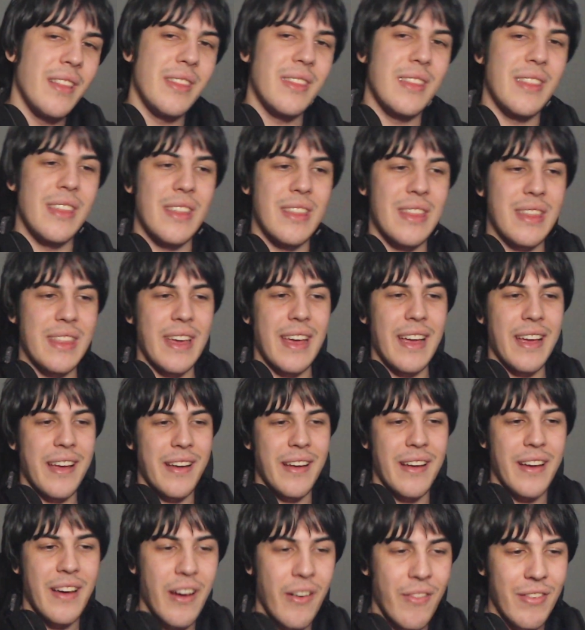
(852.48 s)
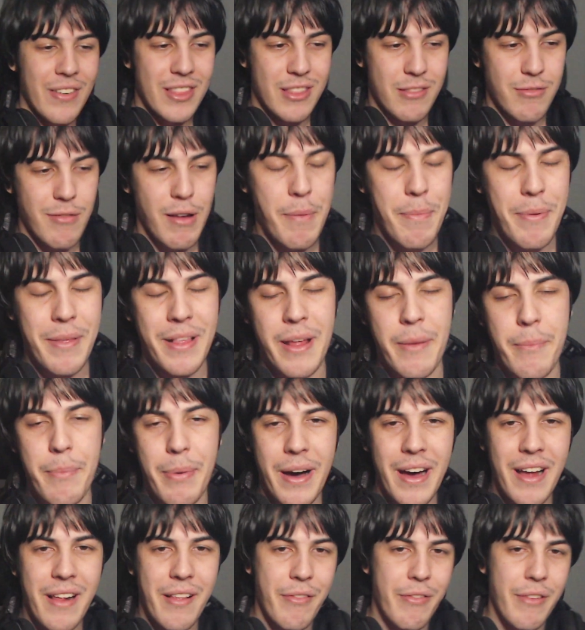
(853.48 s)
the thing of a 3%
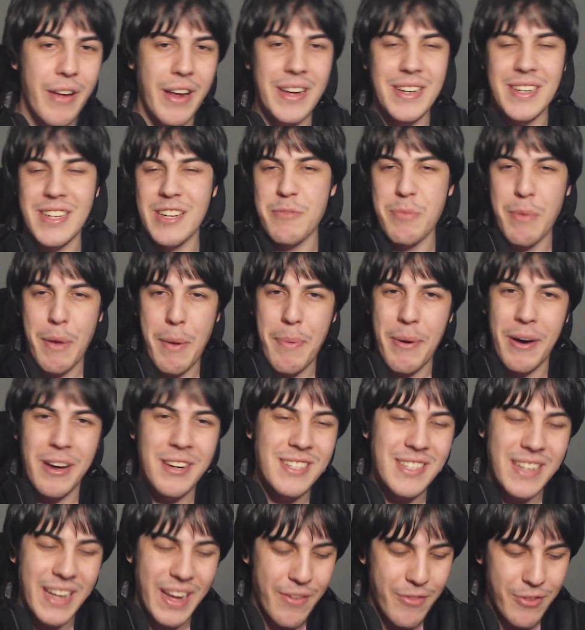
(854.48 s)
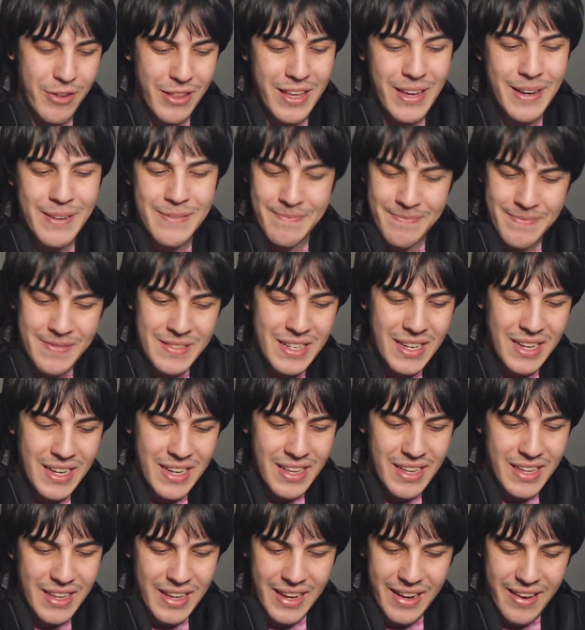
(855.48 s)
pass rate just by punching everything,
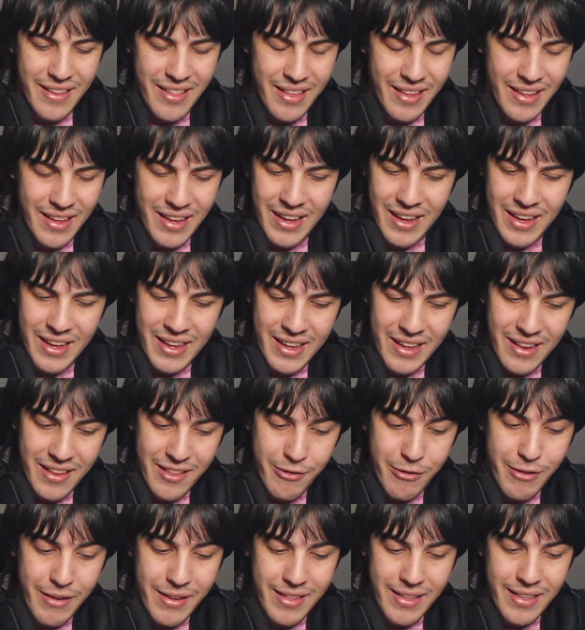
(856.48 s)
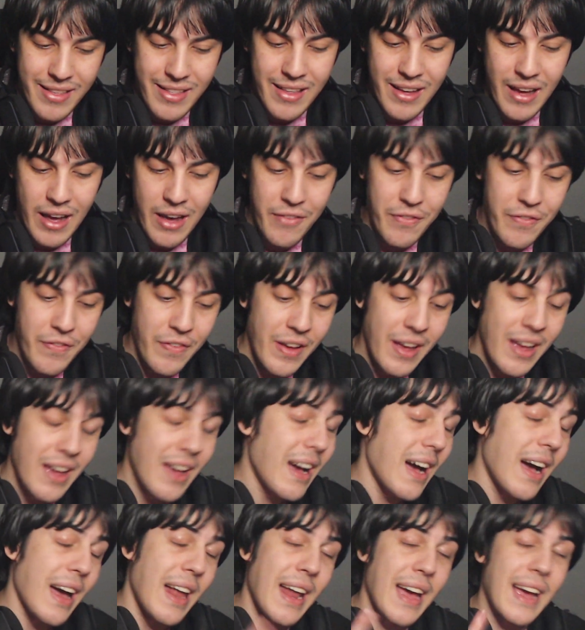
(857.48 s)
that's crazy stuff.
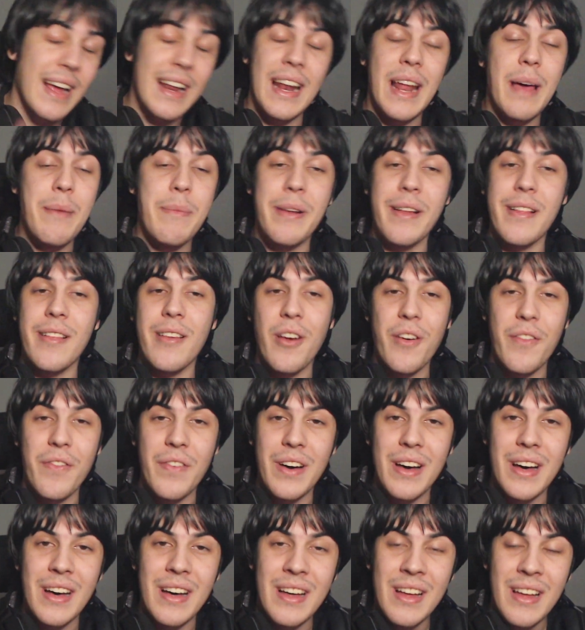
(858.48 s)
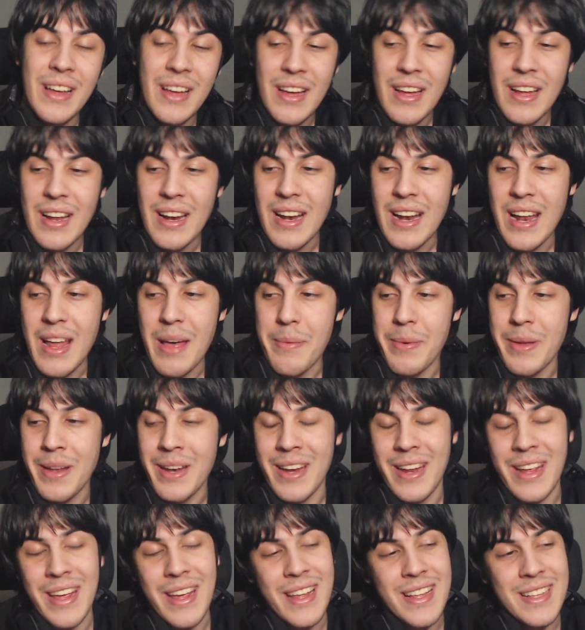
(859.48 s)
I like Lemon so far.
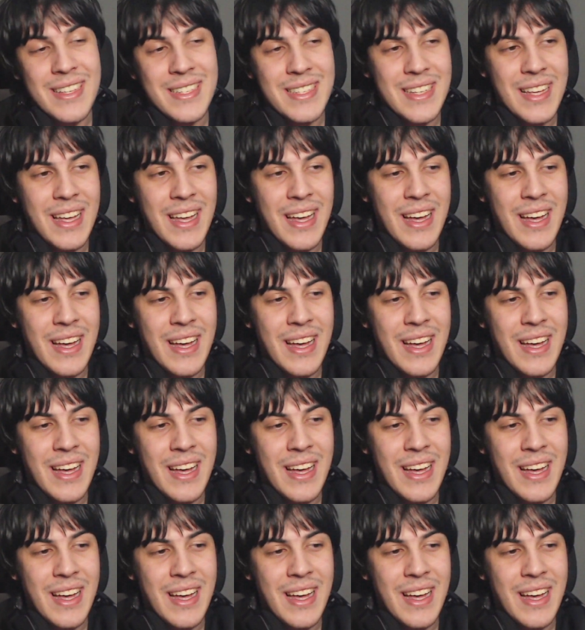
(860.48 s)
Lemon is